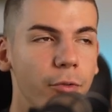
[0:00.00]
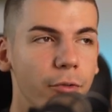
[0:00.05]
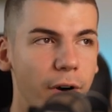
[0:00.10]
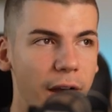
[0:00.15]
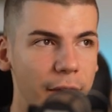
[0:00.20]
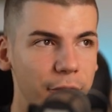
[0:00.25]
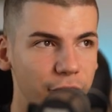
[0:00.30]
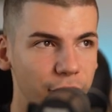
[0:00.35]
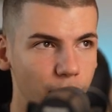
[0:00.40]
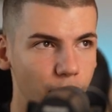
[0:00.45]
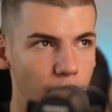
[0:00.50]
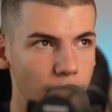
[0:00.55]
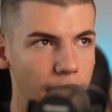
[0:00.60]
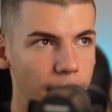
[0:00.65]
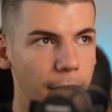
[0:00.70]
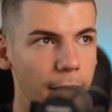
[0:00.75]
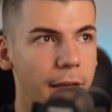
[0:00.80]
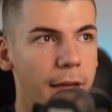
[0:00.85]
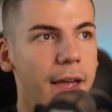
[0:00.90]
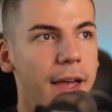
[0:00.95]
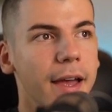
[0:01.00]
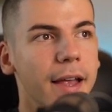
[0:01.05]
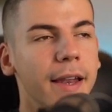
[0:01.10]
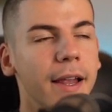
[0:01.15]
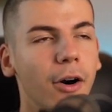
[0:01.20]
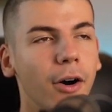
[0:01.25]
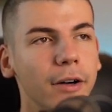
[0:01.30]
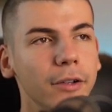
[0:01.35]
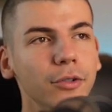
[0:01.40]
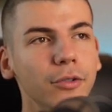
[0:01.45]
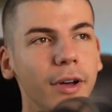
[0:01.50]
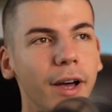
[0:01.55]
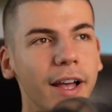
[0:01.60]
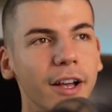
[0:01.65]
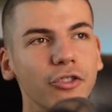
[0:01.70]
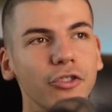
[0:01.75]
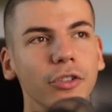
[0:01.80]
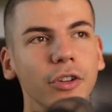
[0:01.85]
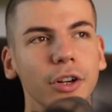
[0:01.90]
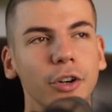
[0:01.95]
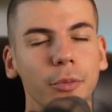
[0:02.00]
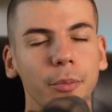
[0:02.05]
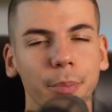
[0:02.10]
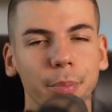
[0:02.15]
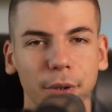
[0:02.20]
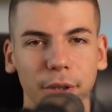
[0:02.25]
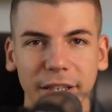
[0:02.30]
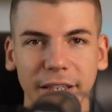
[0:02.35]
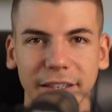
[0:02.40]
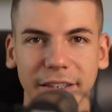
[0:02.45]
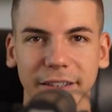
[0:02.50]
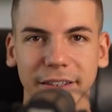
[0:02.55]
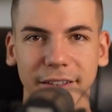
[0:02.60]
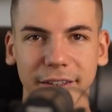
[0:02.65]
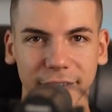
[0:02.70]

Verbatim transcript: Five Squid. Now, how do you actually complete